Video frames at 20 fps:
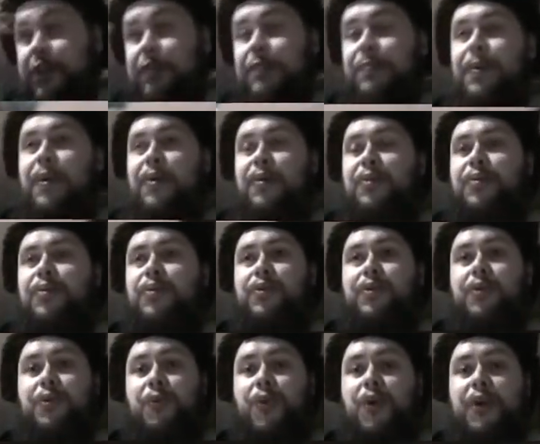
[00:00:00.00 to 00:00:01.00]
model,
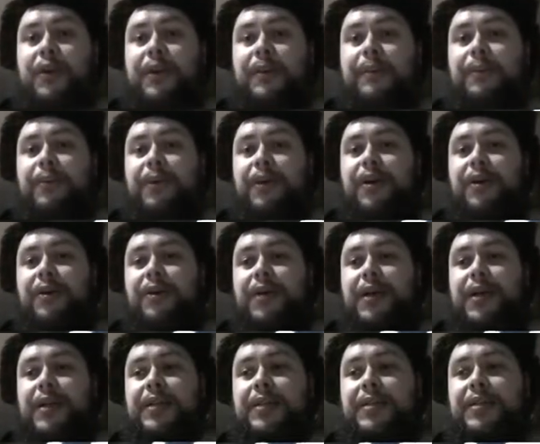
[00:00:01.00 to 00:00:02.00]
the work in
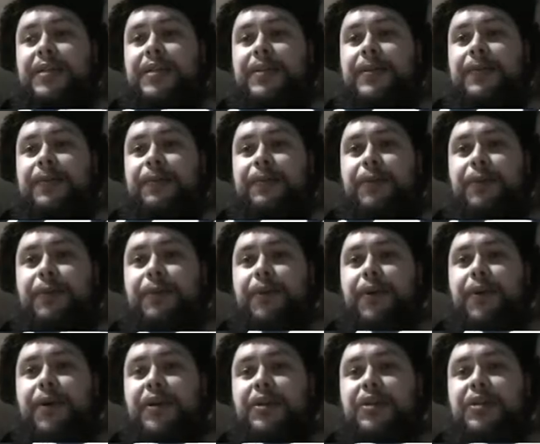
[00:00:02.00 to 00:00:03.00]
progress, the
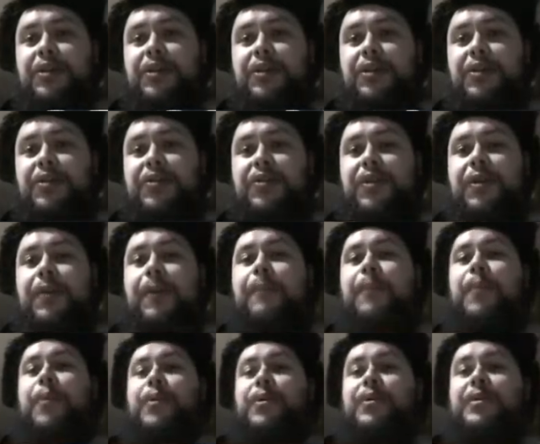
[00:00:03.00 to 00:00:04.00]
products used,
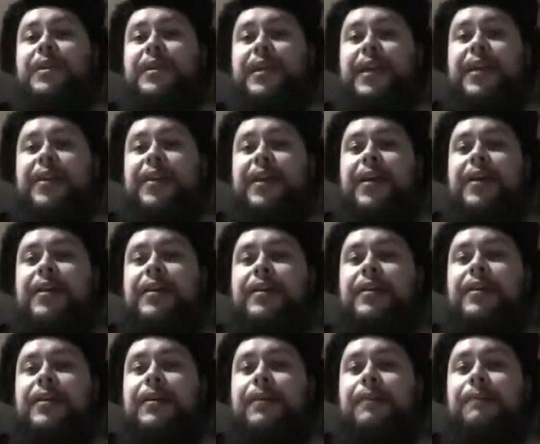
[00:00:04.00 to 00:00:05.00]
put it together.
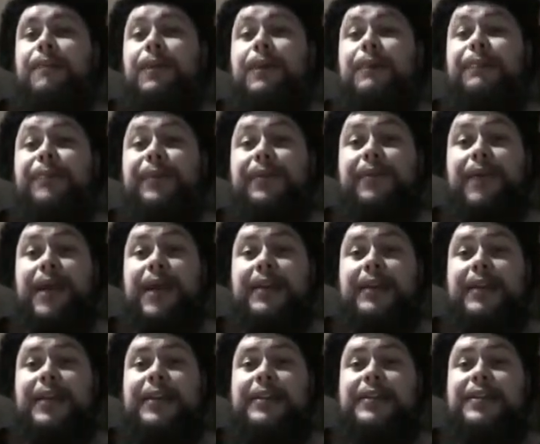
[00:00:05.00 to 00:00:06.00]
People are out
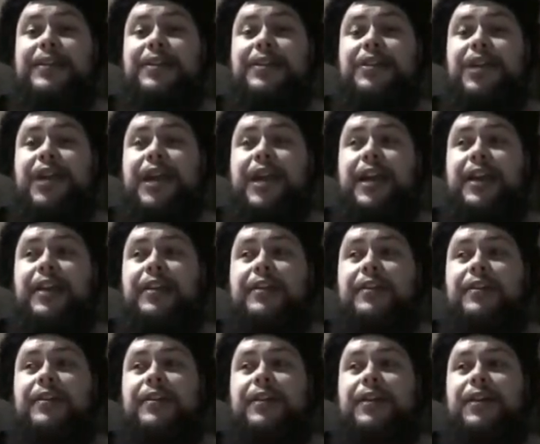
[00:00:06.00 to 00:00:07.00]
there to share,
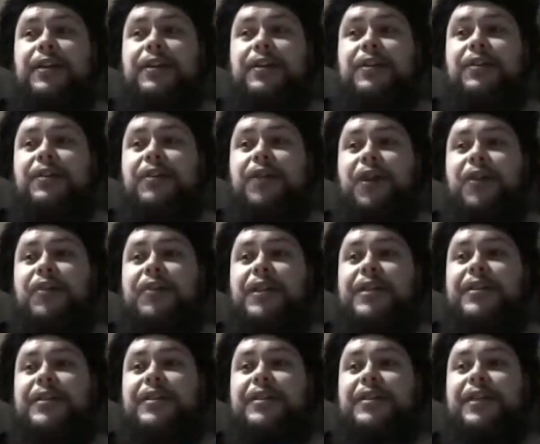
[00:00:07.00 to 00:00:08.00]
not
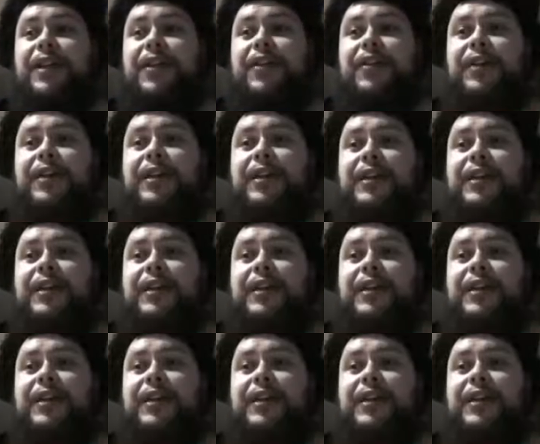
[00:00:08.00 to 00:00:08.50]
necessarily